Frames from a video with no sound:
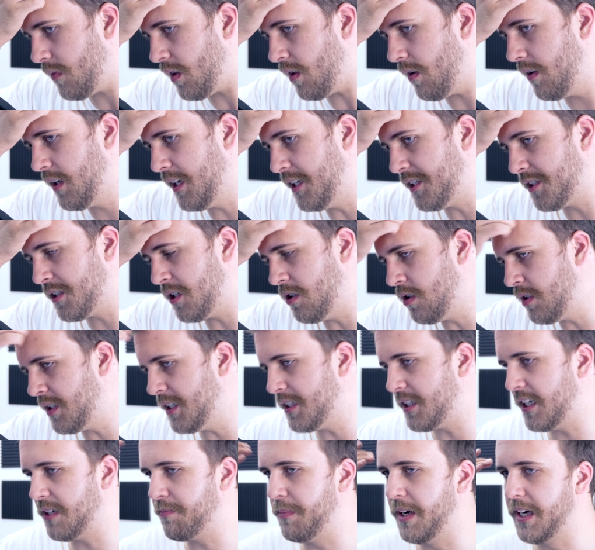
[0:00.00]
because Coke
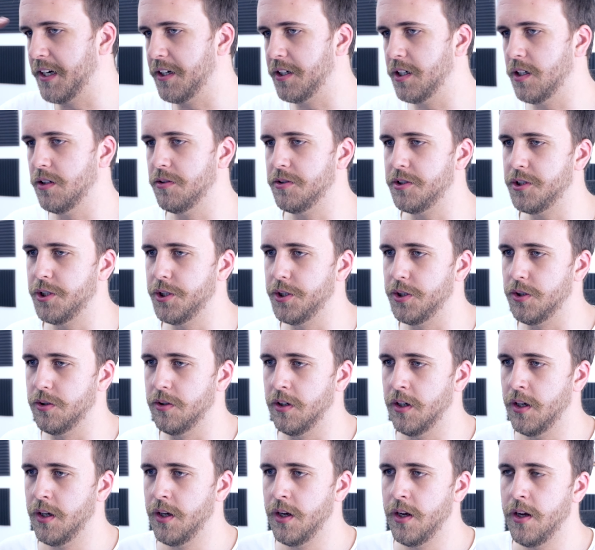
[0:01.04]
is like my go-to